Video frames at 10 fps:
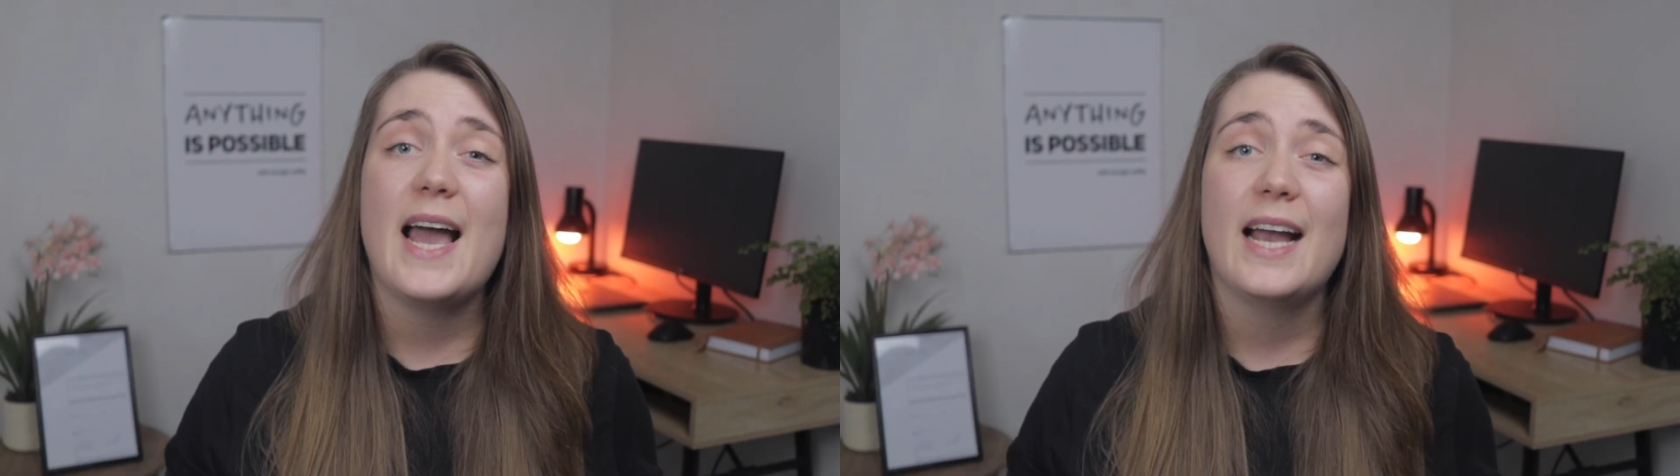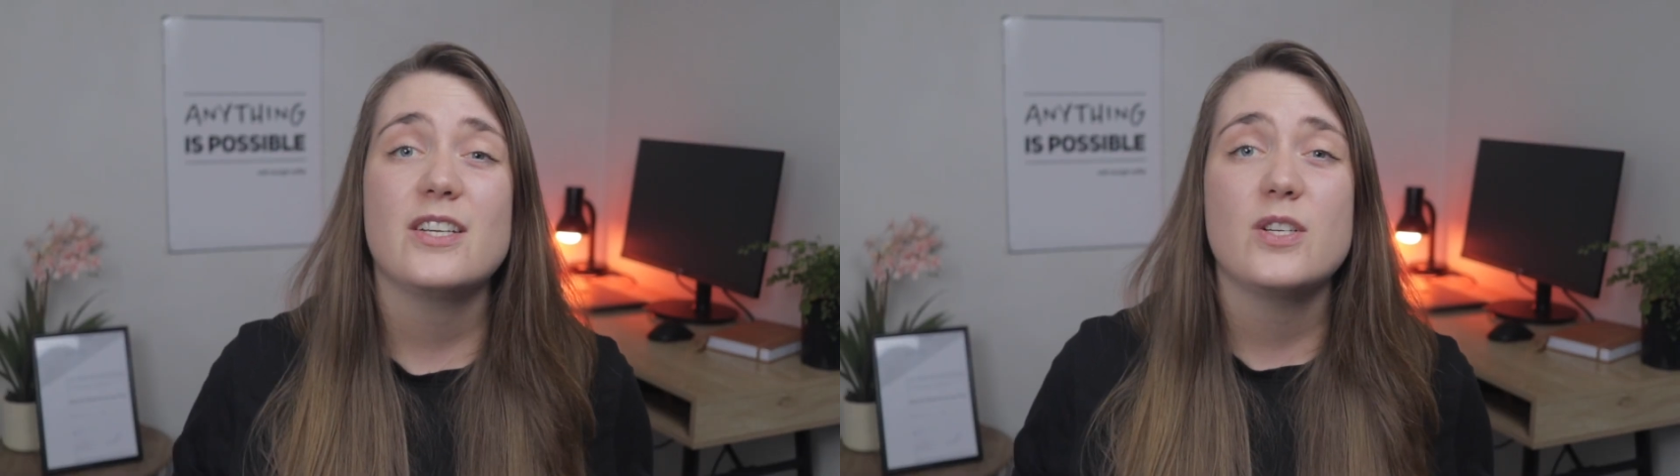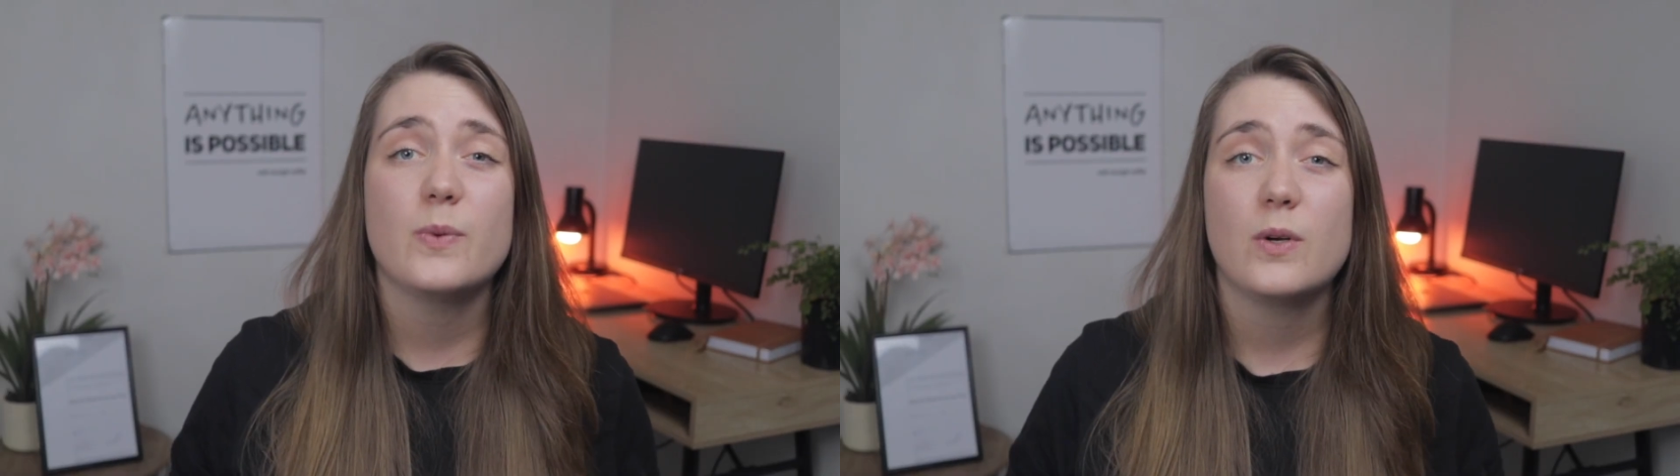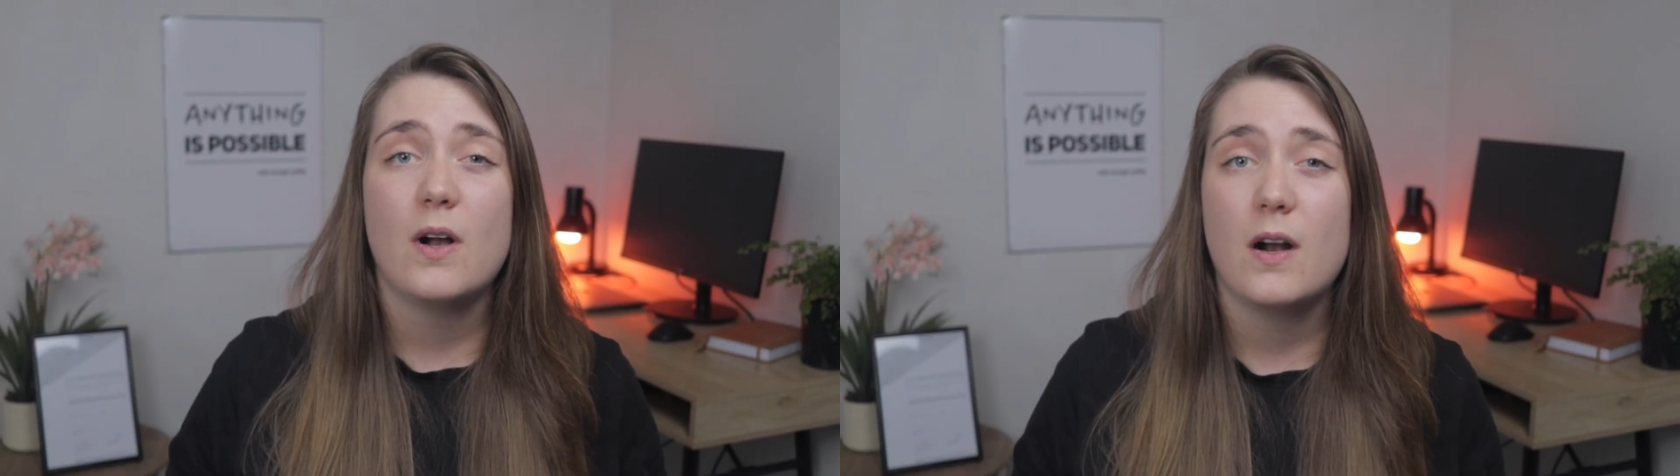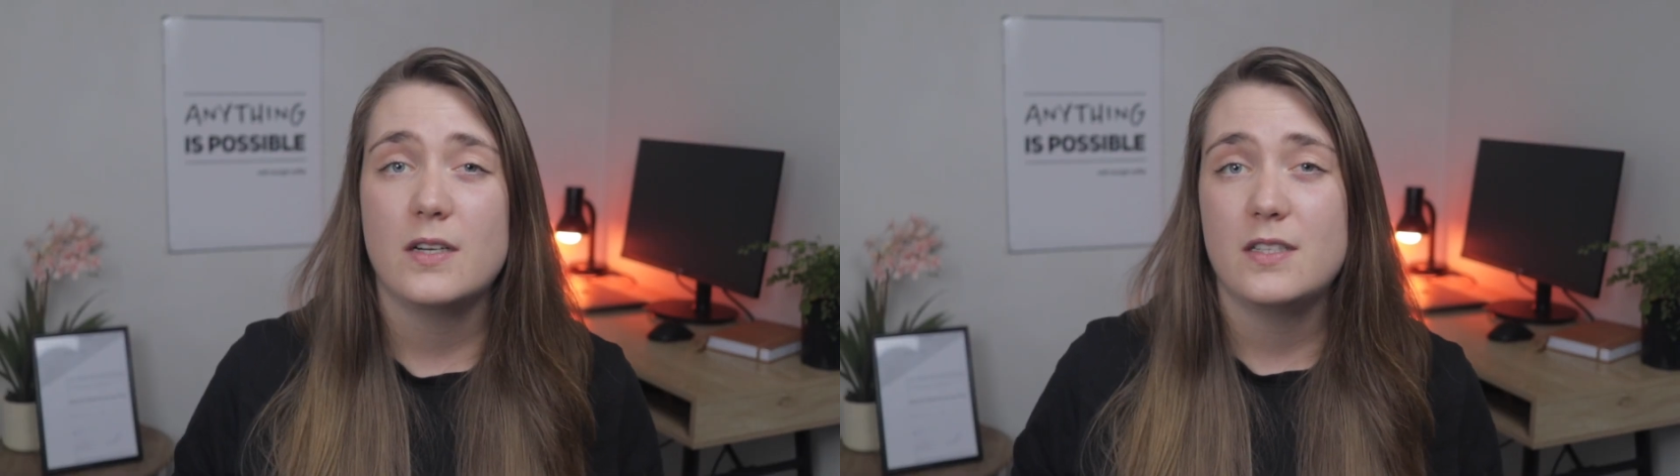actual
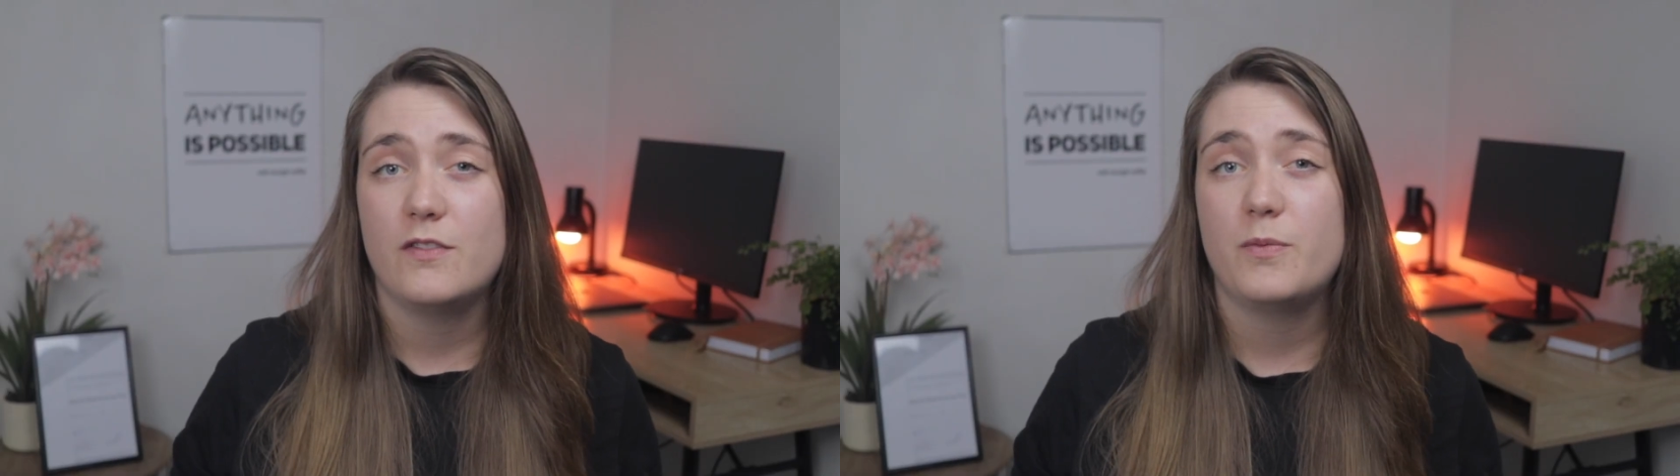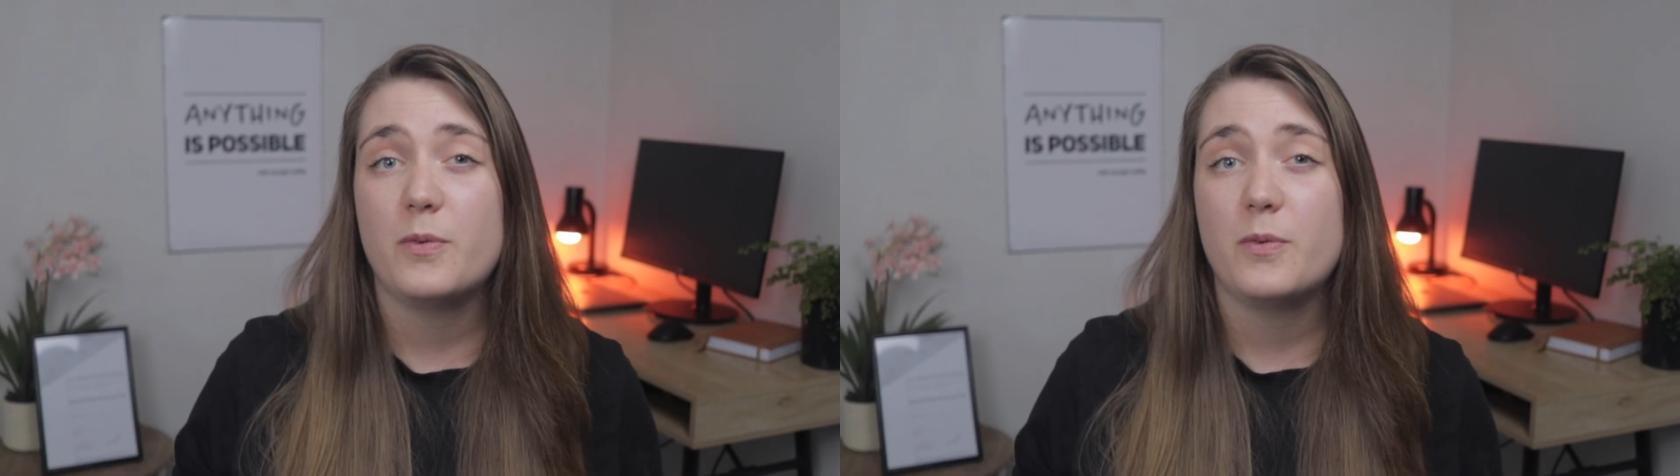cognitive